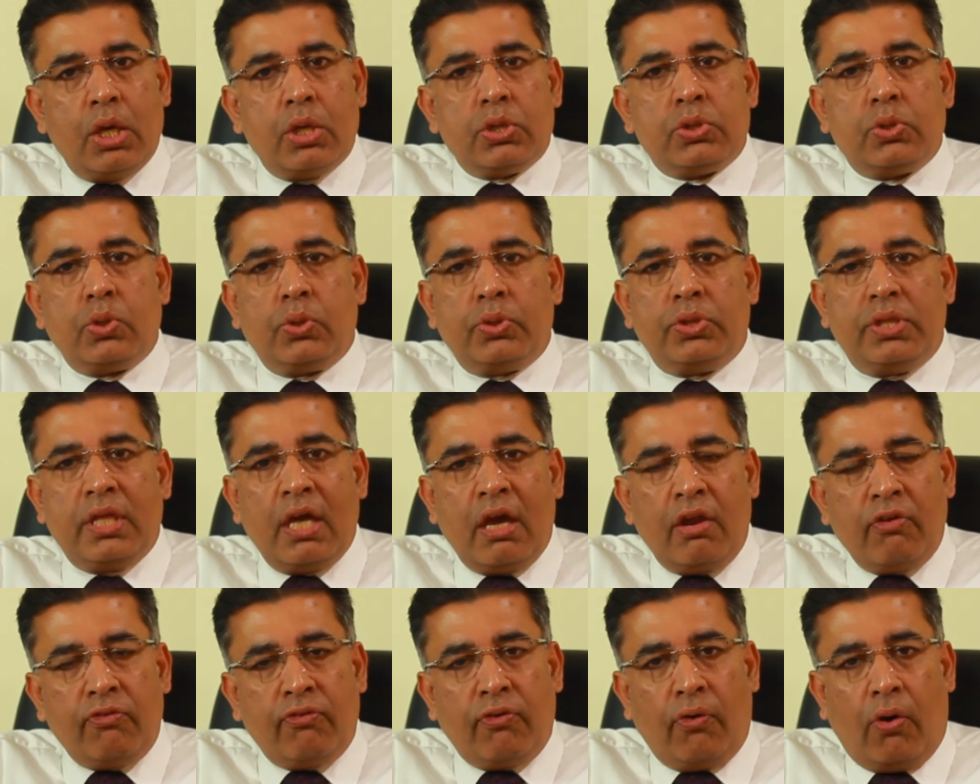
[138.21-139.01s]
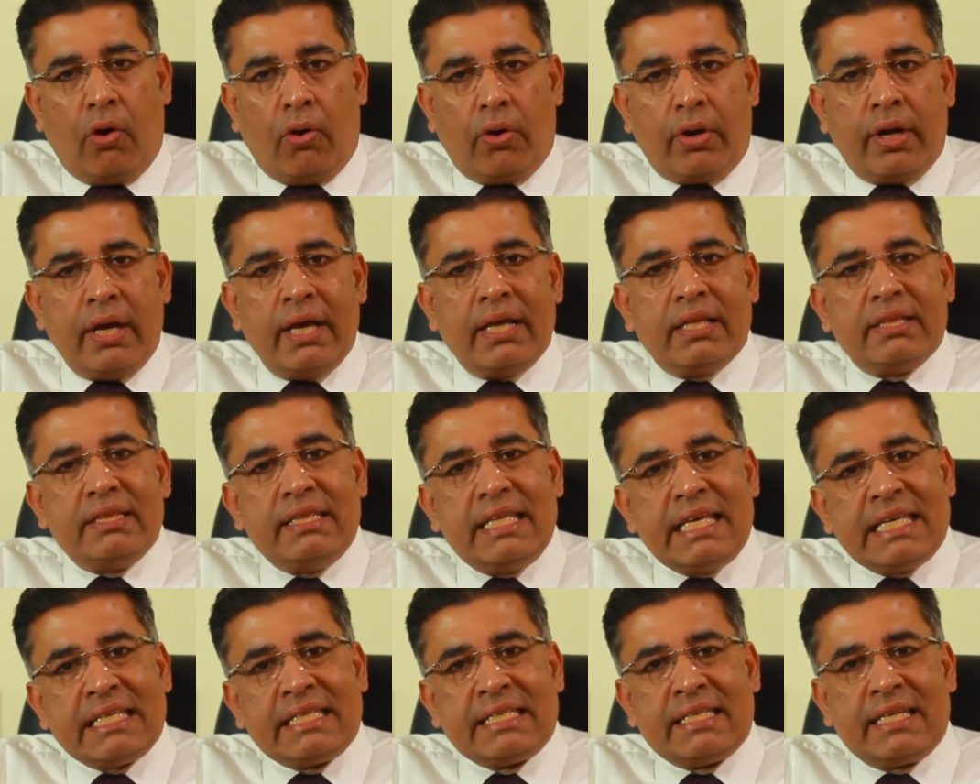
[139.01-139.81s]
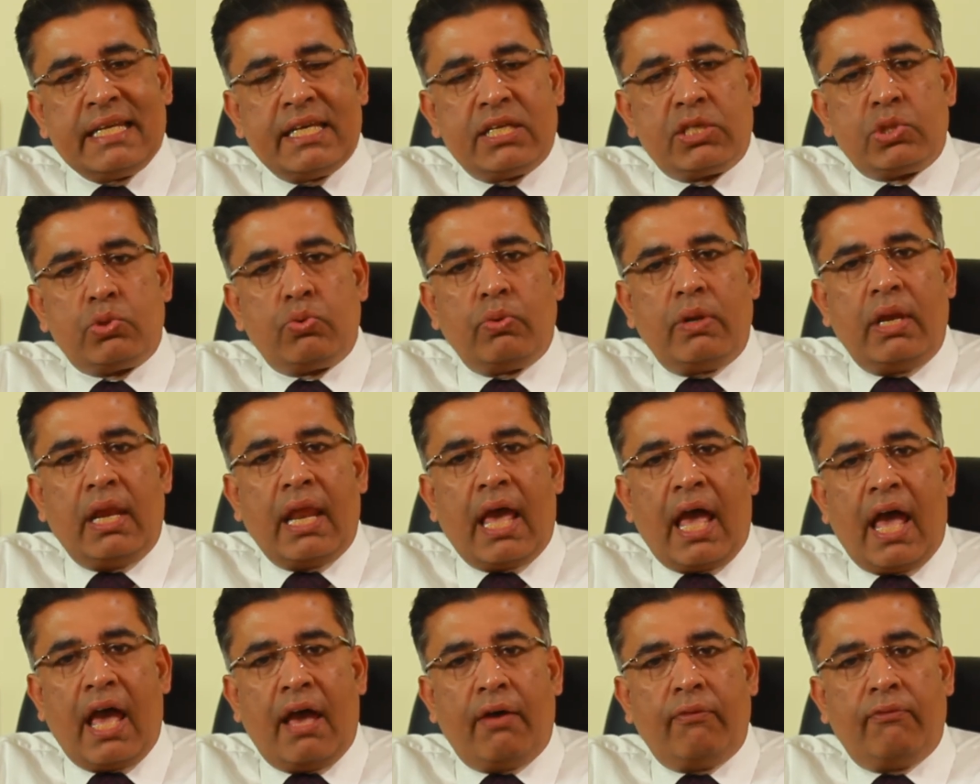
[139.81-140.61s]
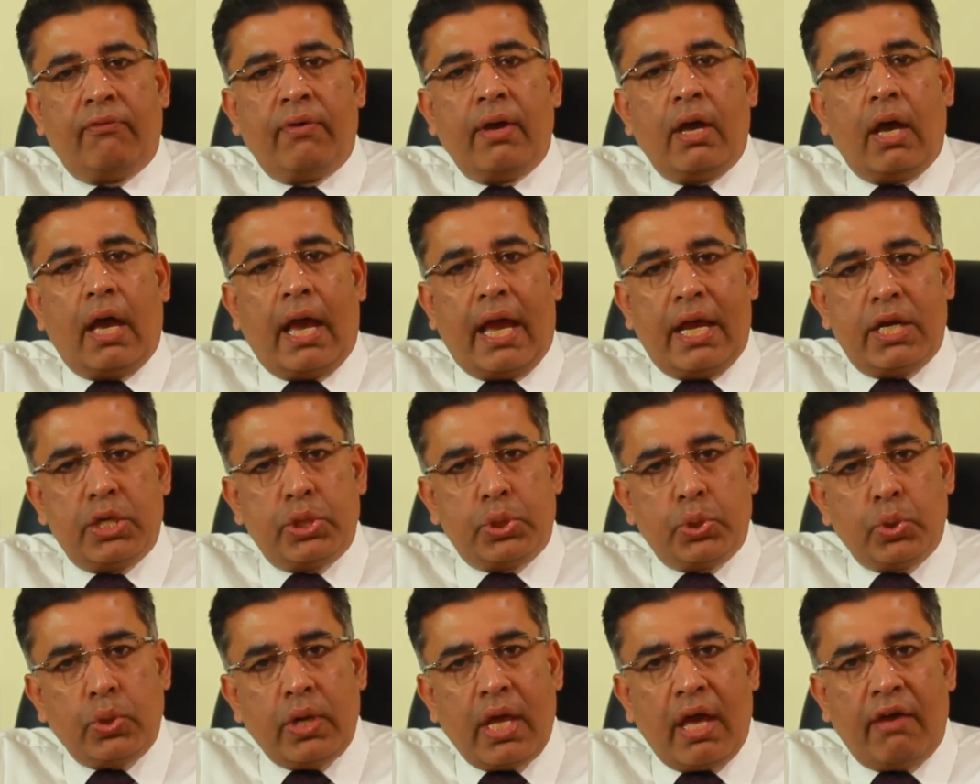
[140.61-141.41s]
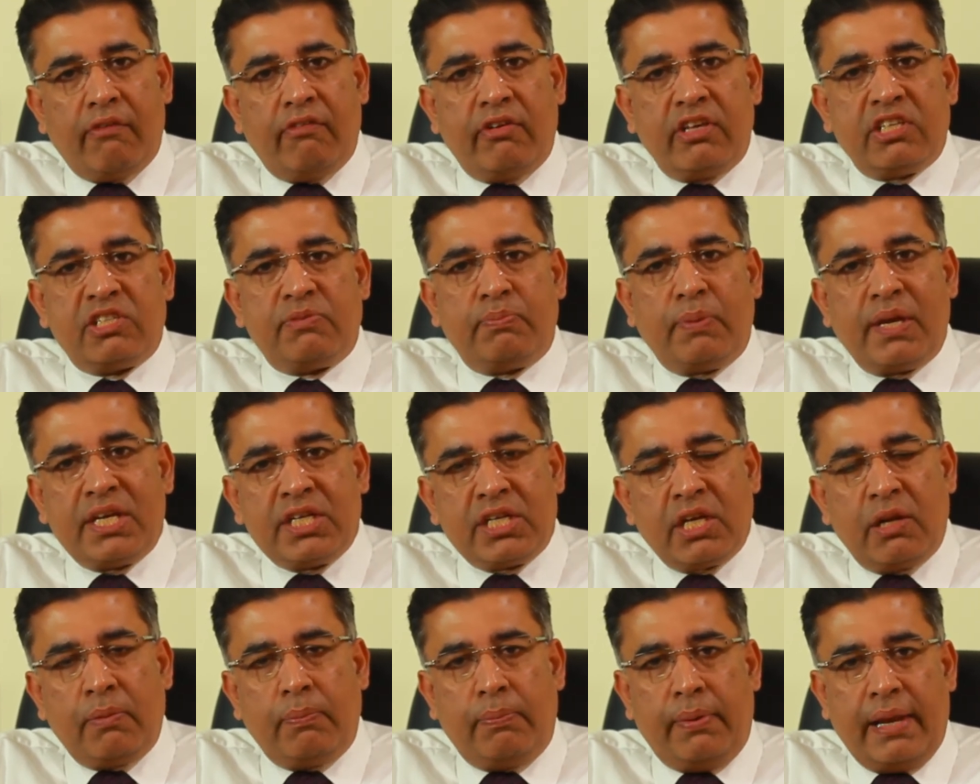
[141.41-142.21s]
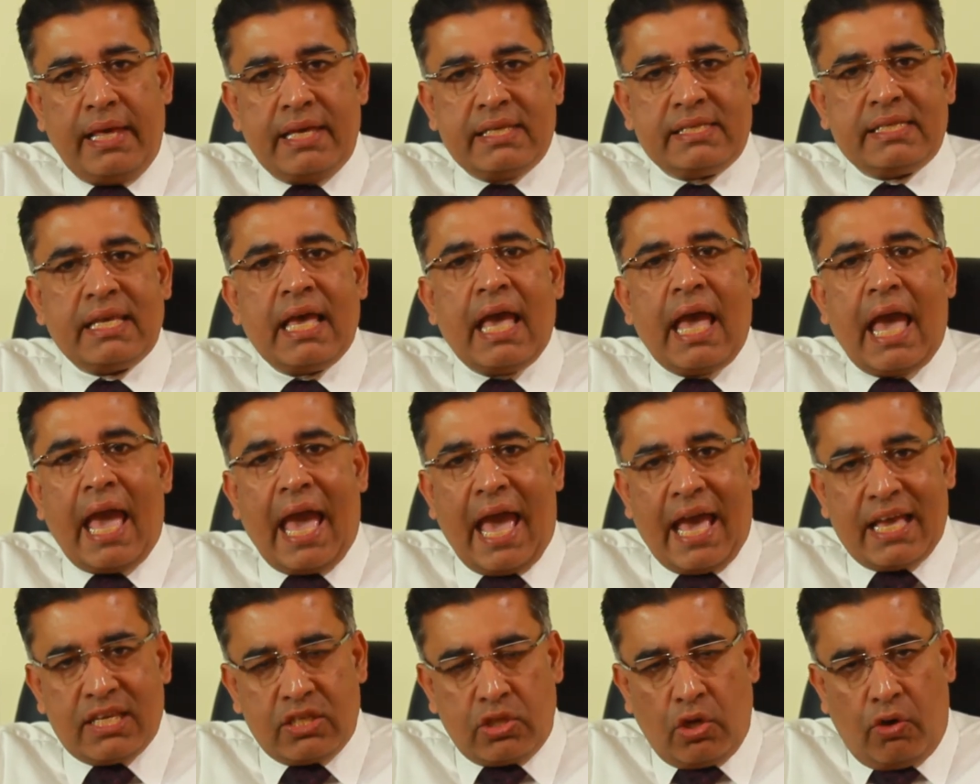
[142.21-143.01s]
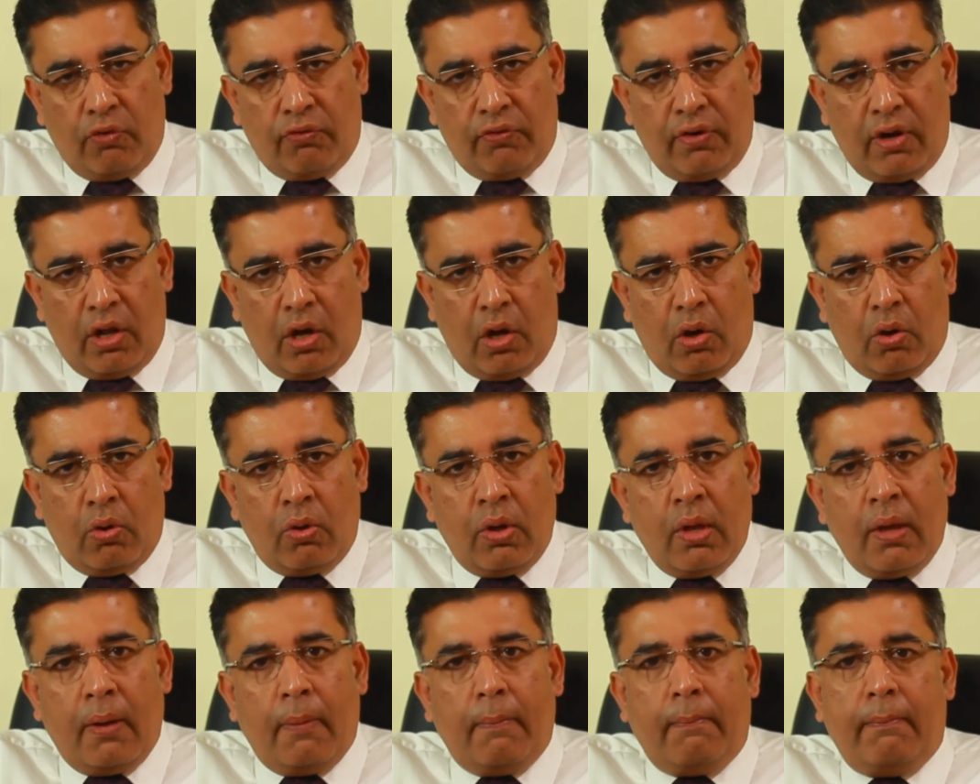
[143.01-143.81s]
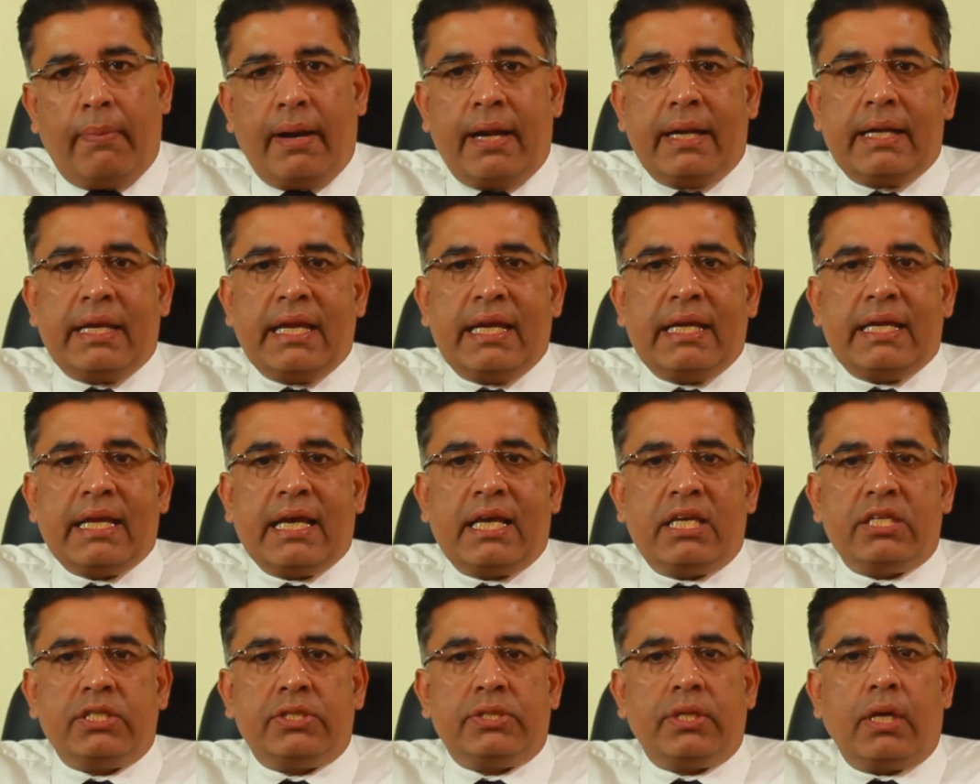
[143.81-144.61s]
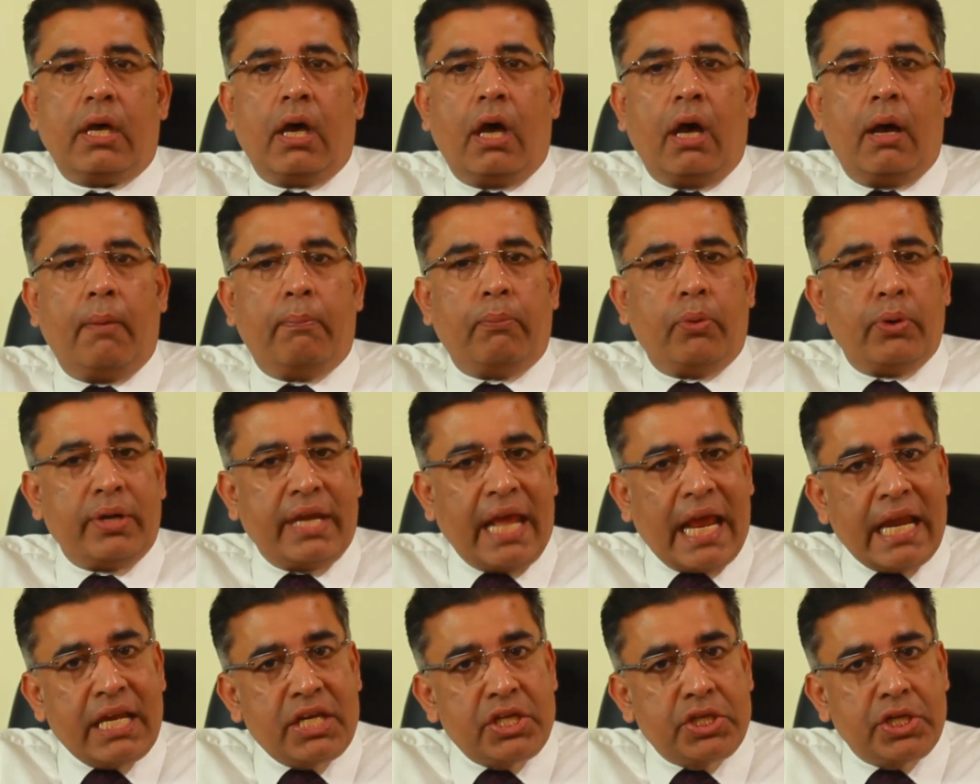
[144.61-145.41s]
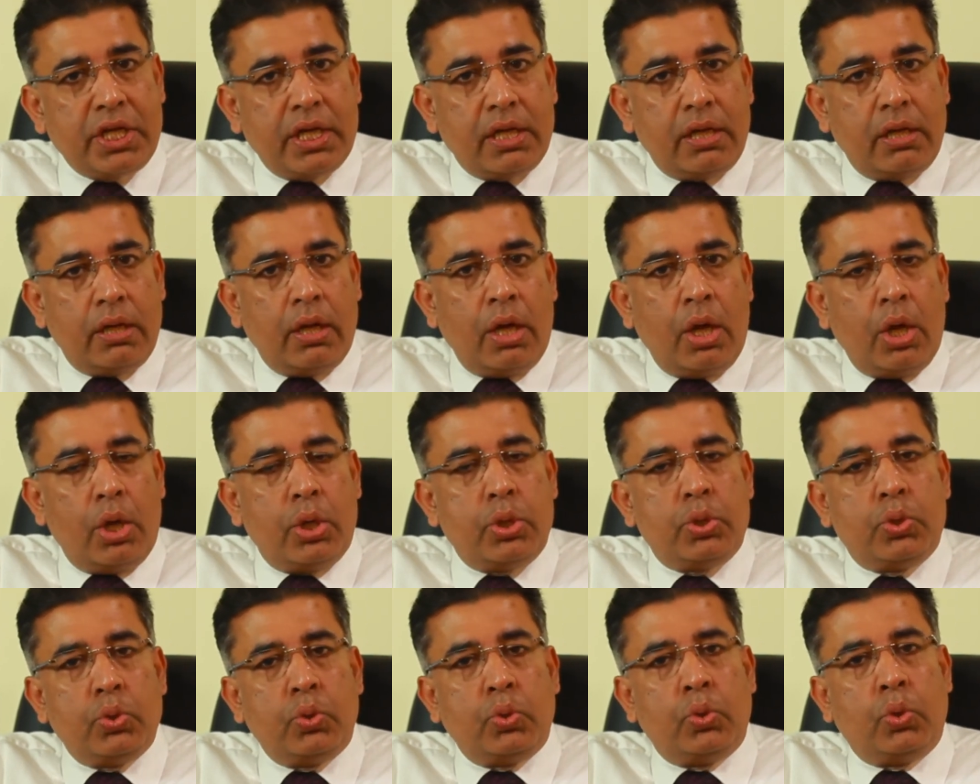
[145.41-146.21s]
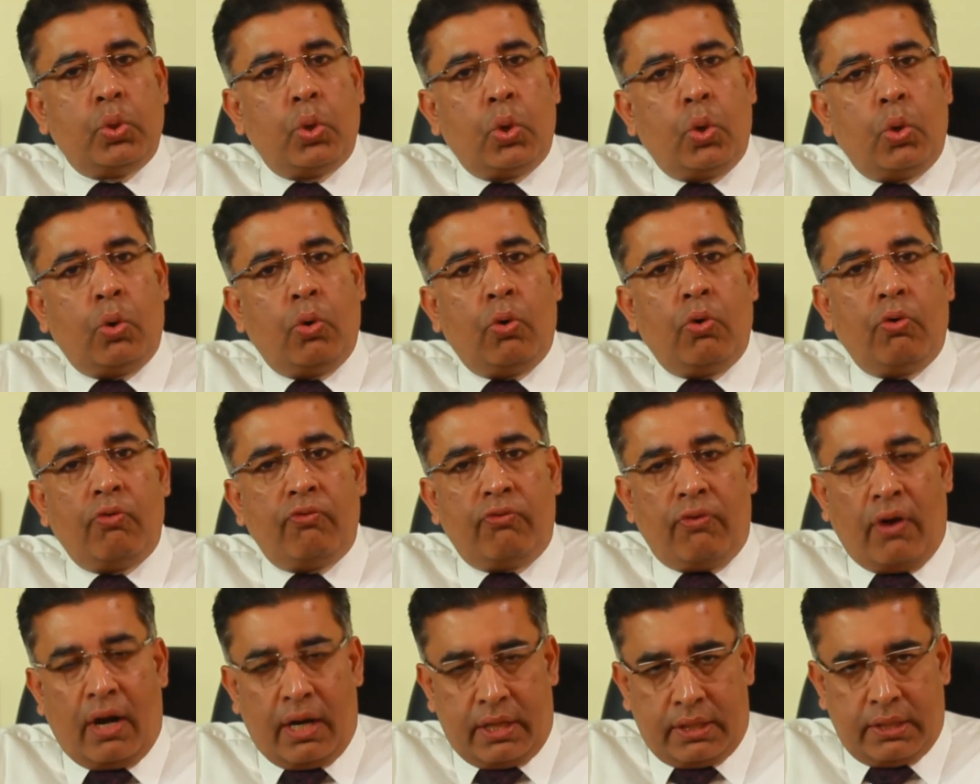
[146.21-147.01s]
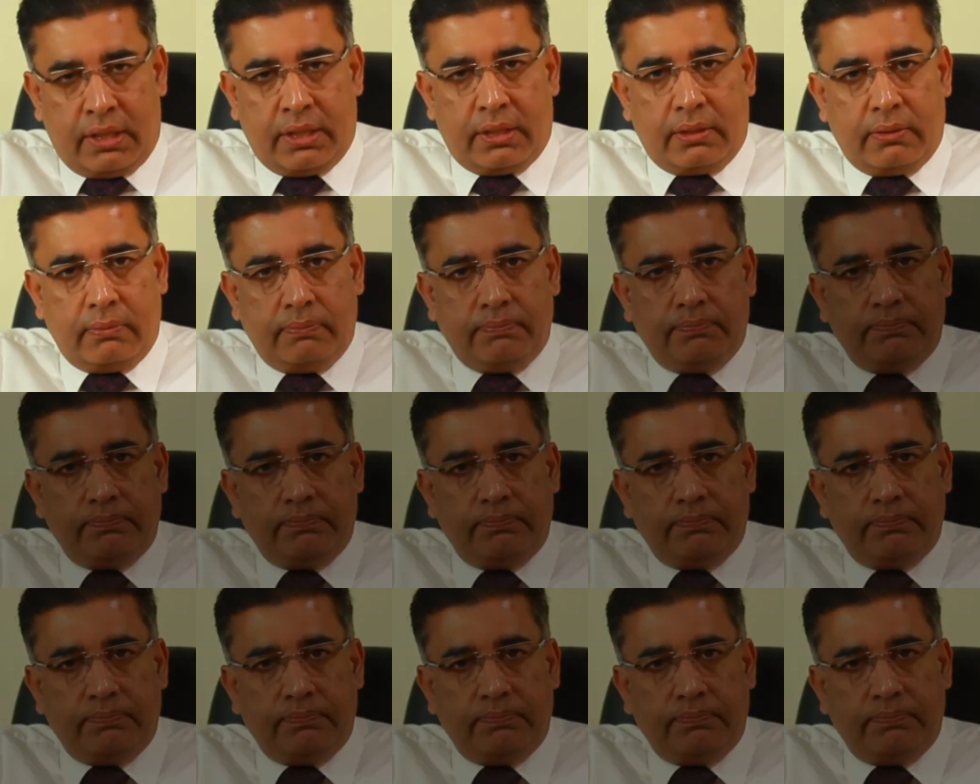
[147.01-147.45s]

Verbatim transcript: So therefore this test will have and should have a special place as of now but it has a potential to grow further.